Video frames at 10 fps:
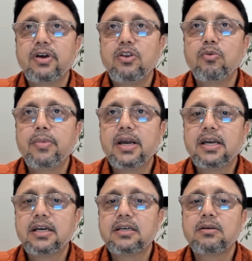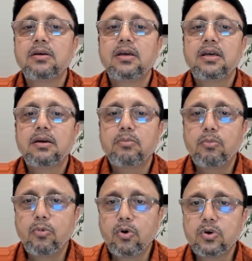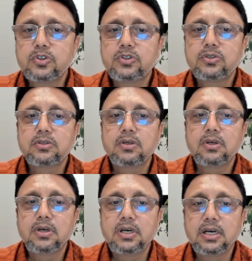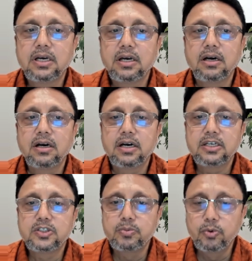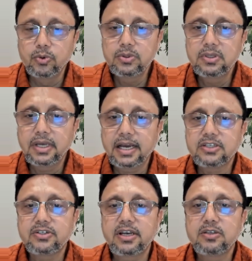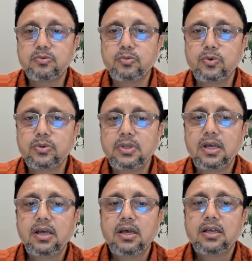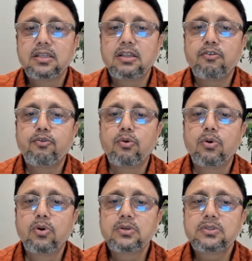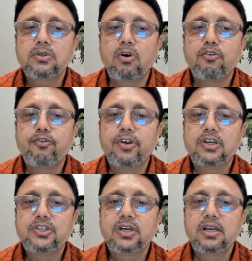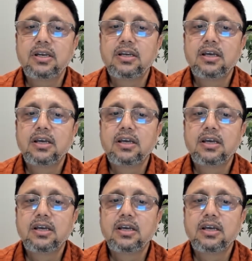When you make it more smooth, extra smooth, the force of friction